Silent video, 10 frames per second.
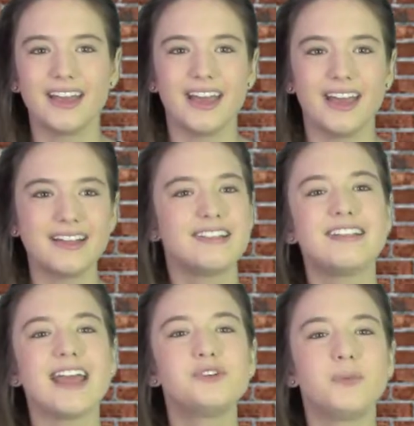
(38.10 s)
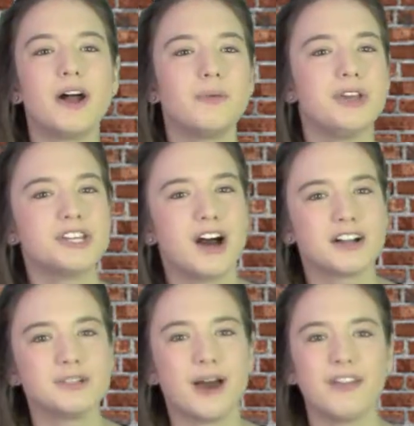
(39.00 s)
In Stage 1, we
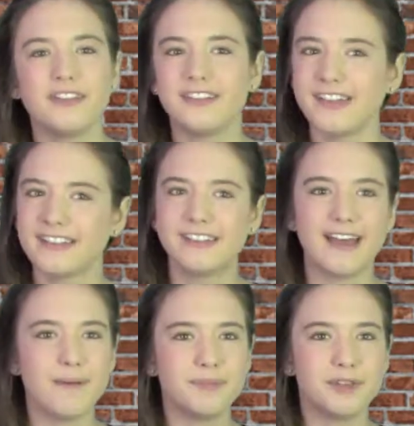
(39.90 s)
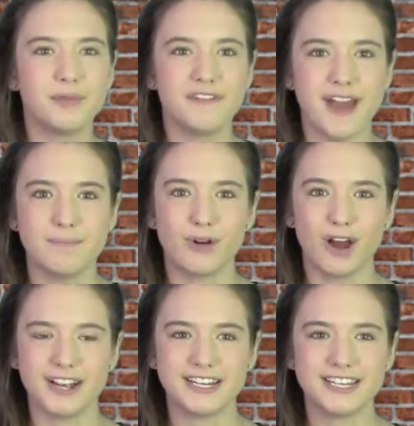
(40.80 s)
talked about the 6 steps to prevent
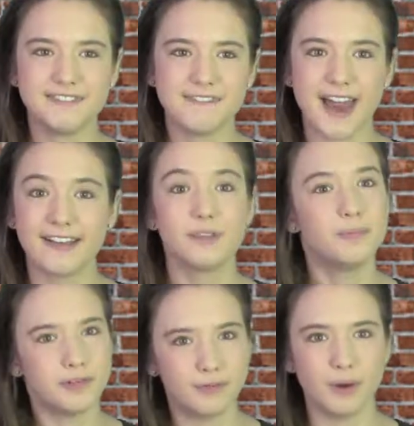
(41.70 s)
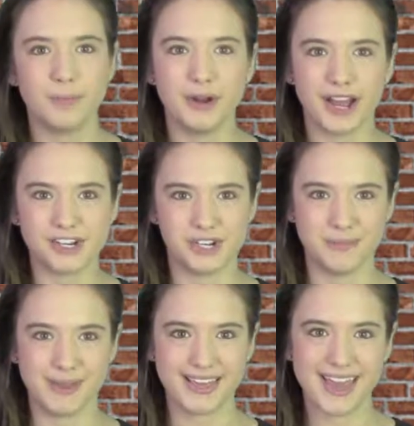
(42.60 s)
product defects before production
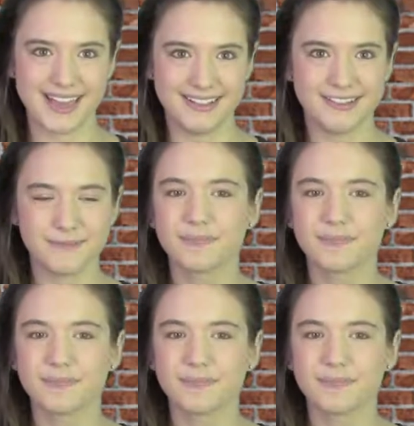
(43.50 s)
begins.